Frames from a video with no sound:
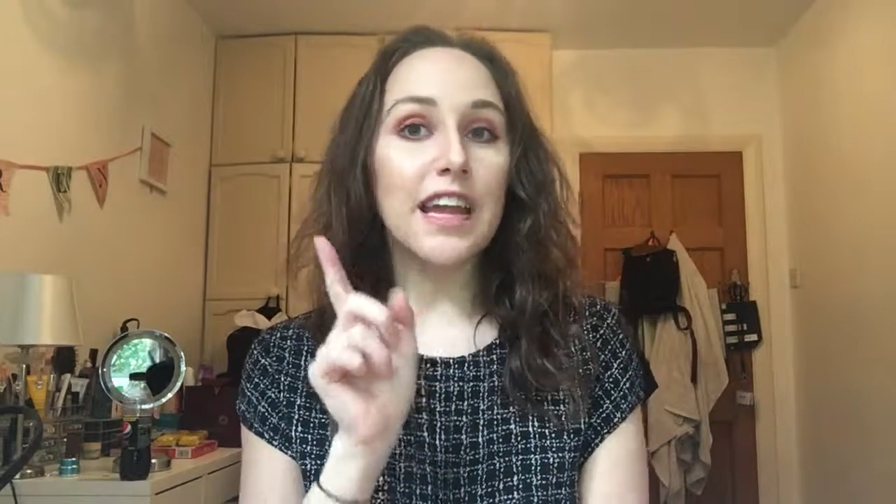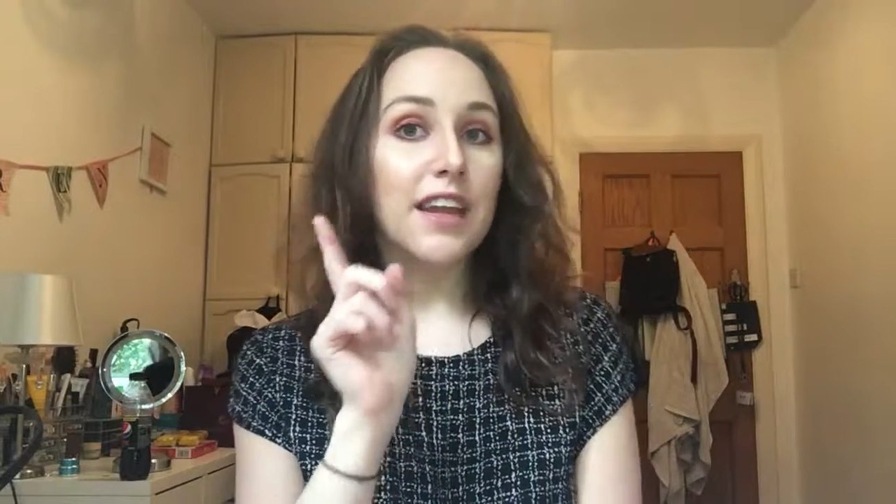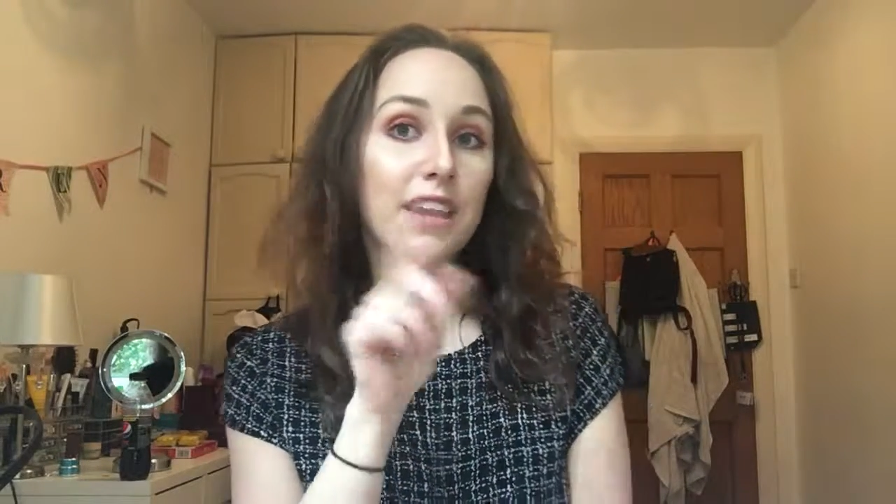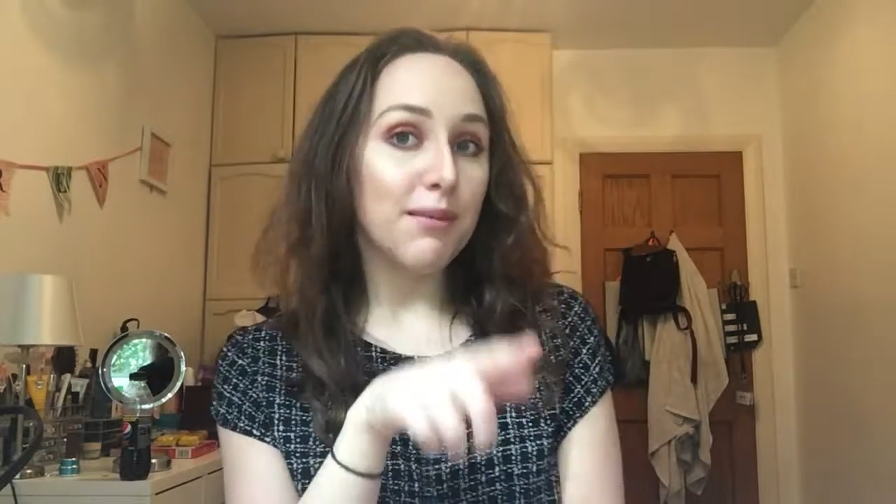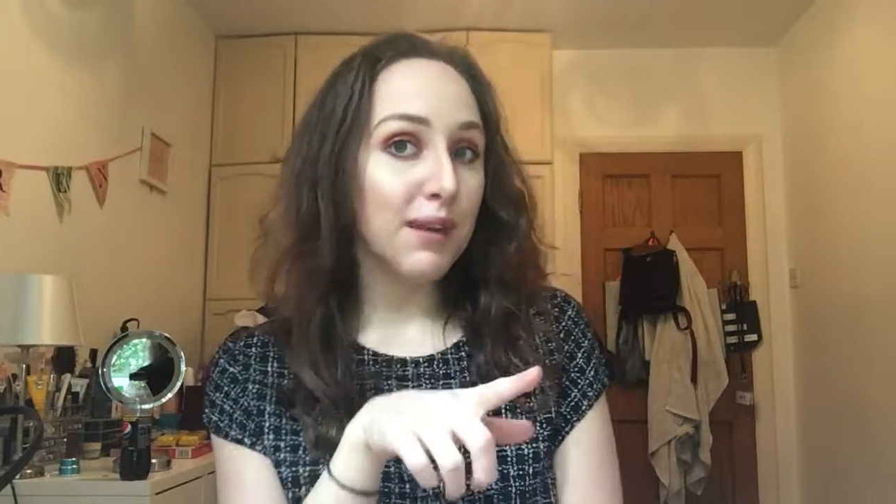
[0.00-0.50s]

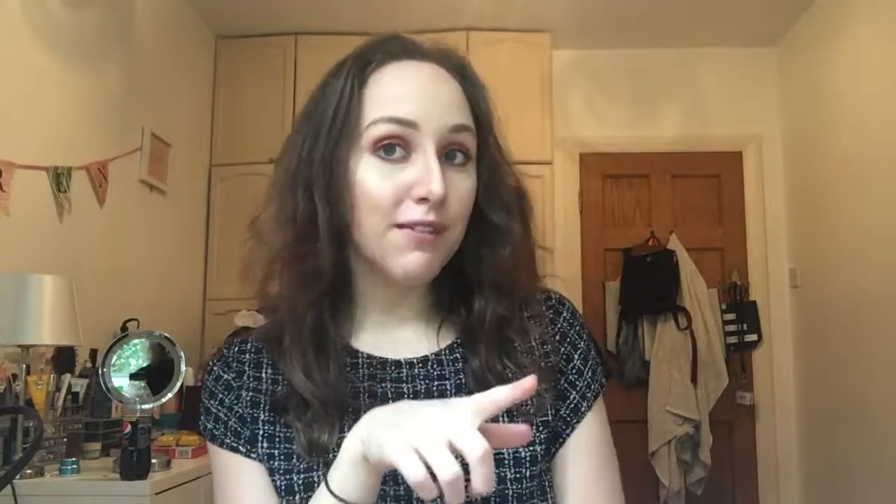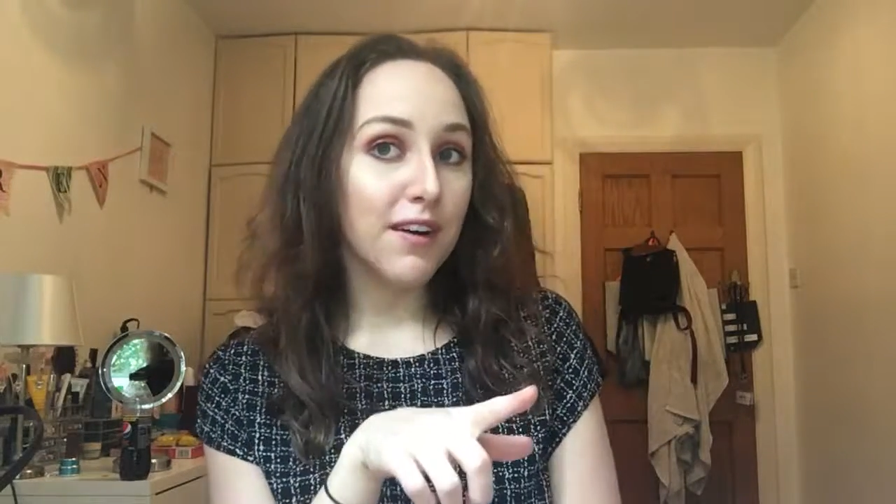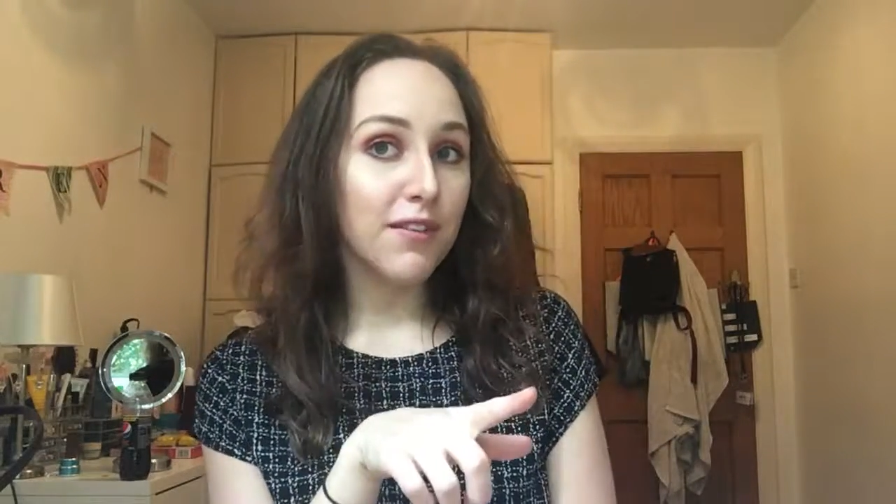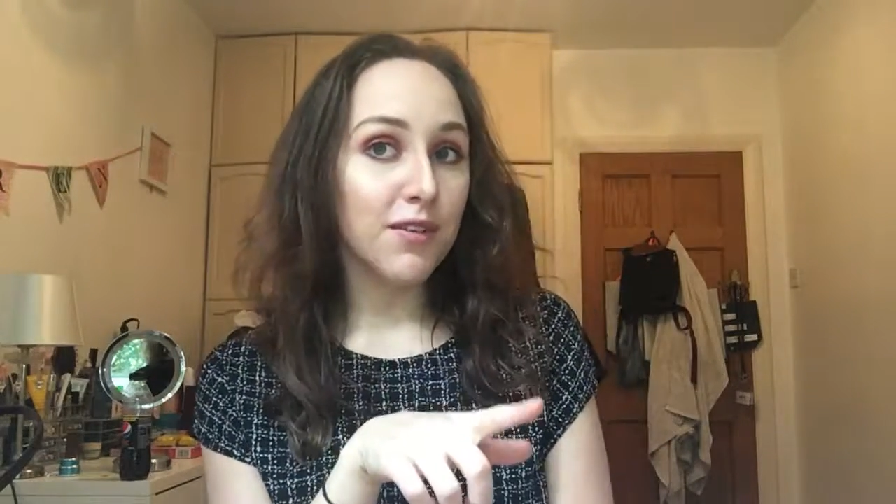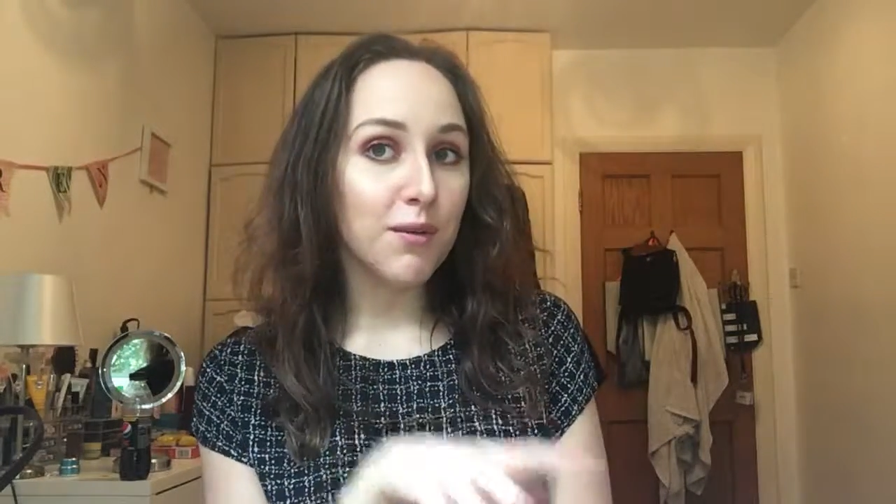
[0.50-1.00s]
you can be
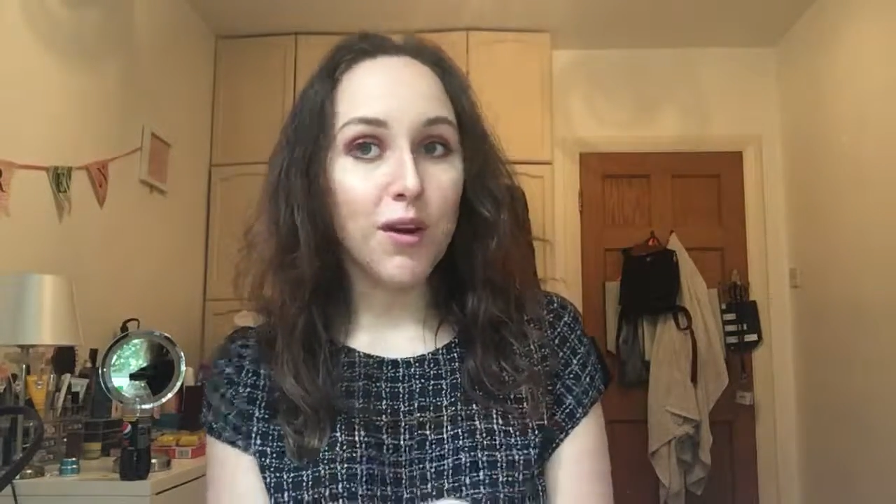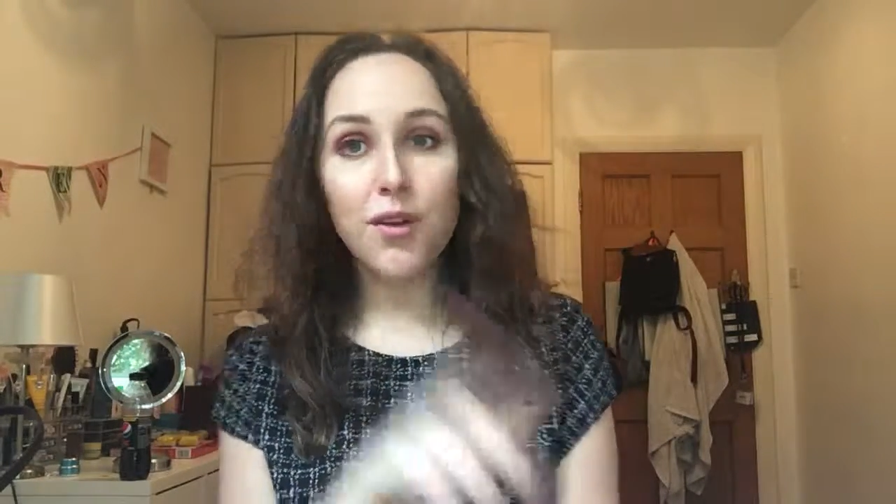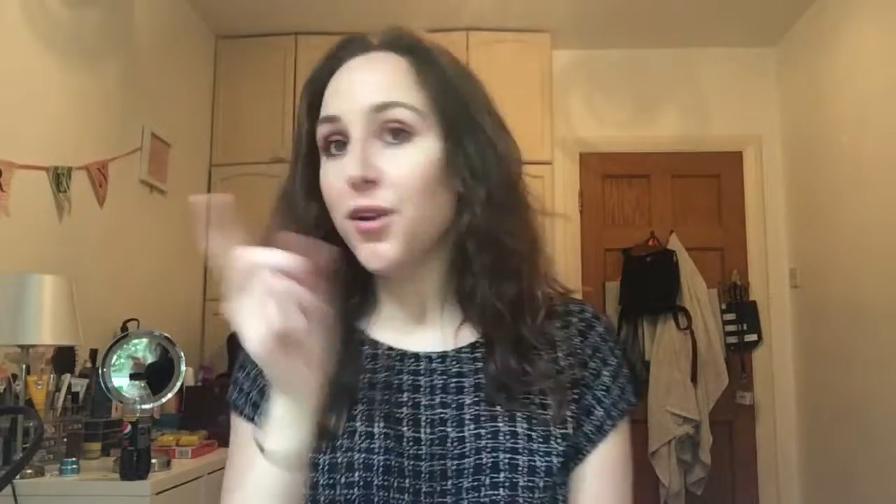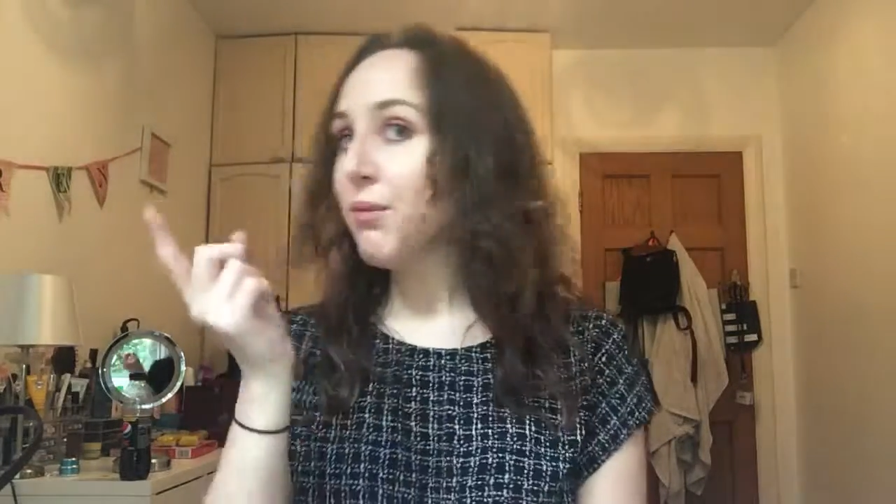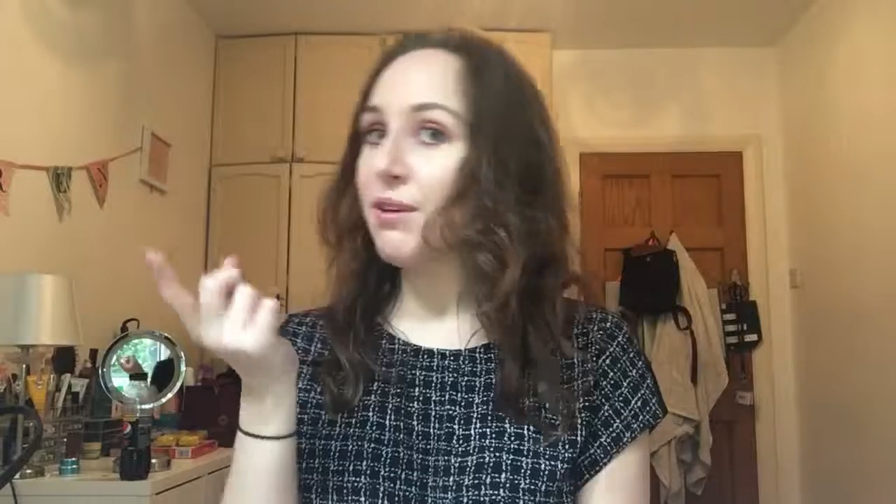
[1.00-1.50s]
5'1"
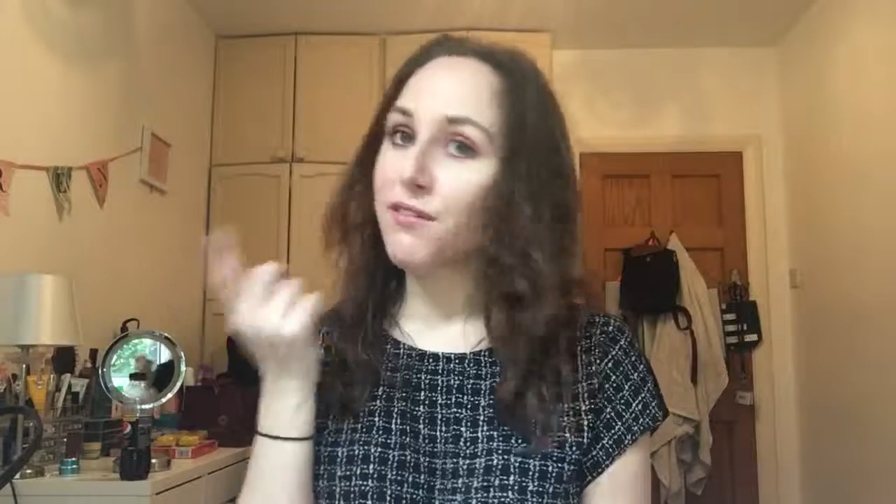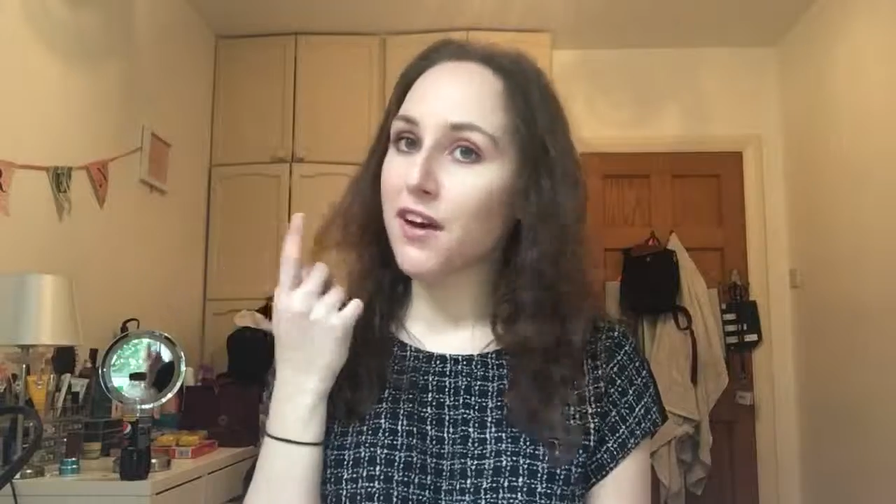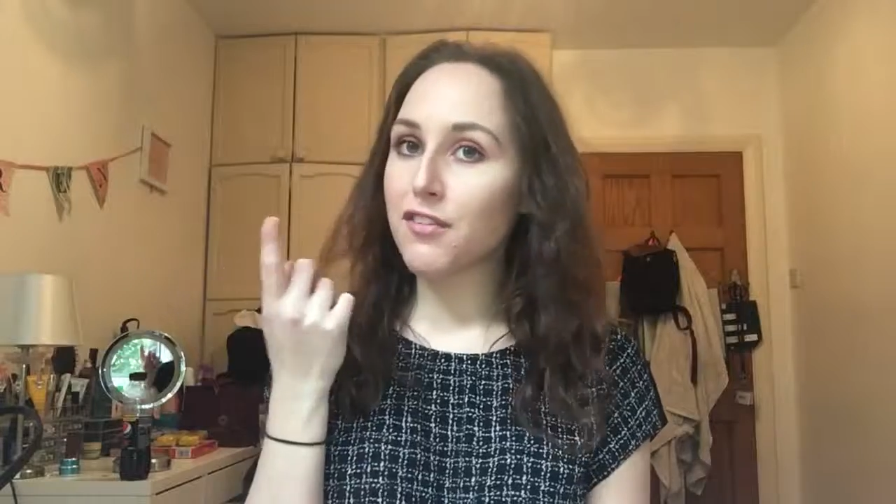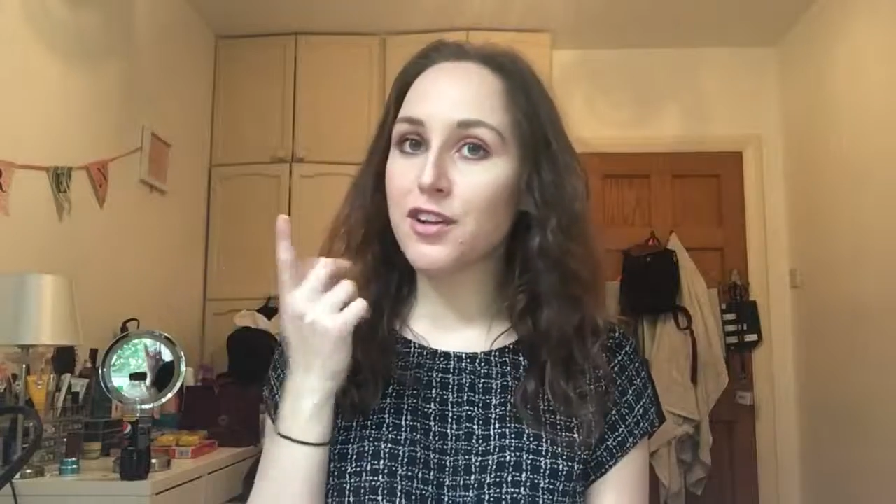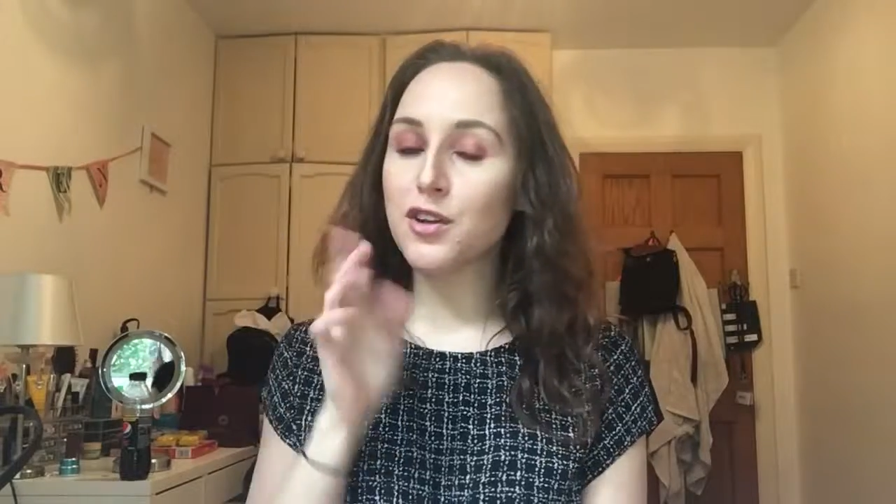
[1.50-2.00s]
or you can be
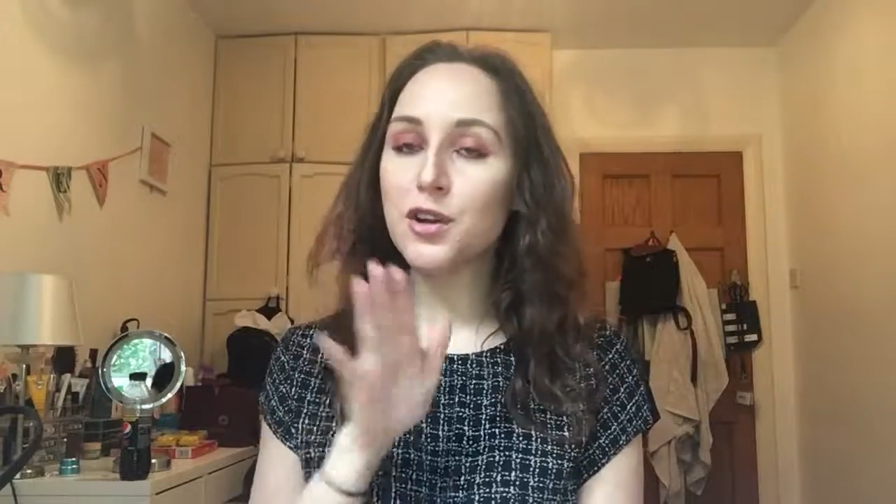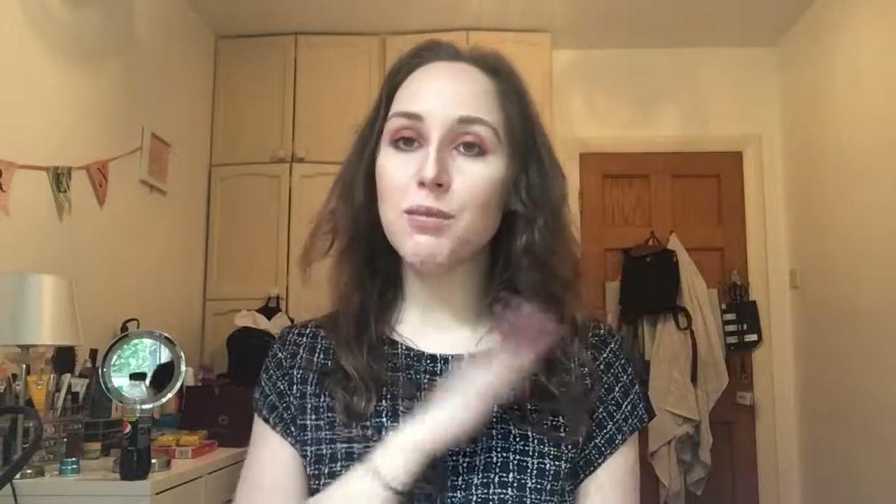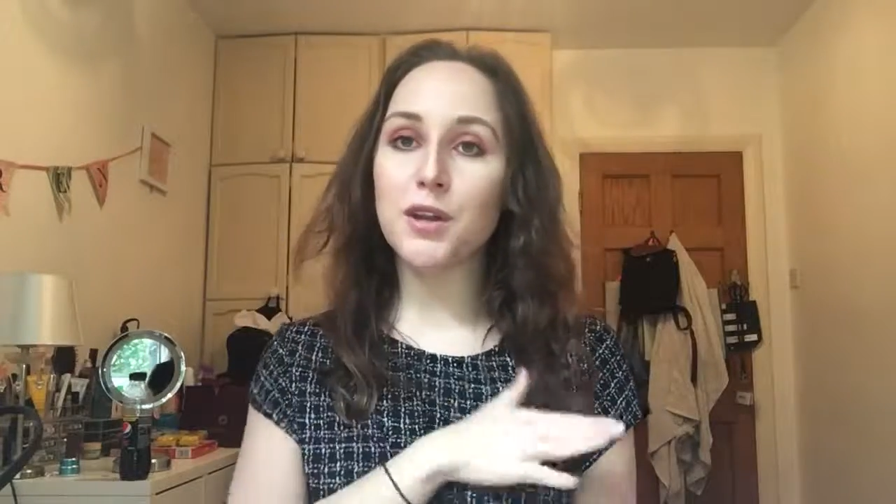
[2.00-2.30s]
5'2",